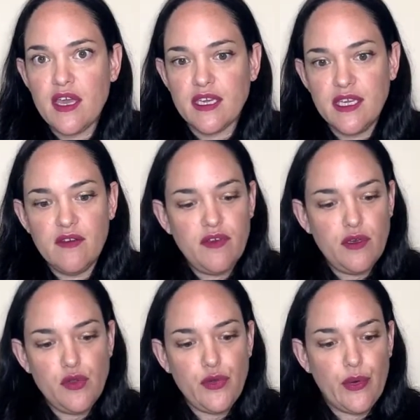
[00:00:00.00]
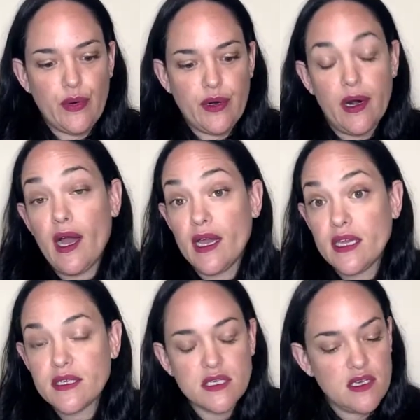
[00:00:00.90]
given your
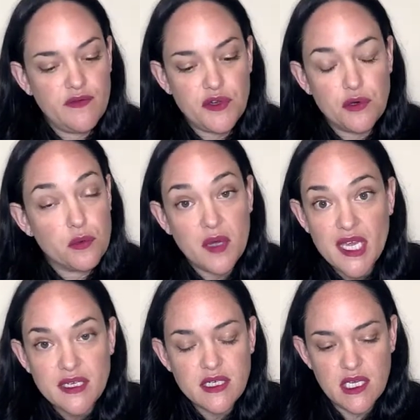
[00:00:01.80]
height, given your weight,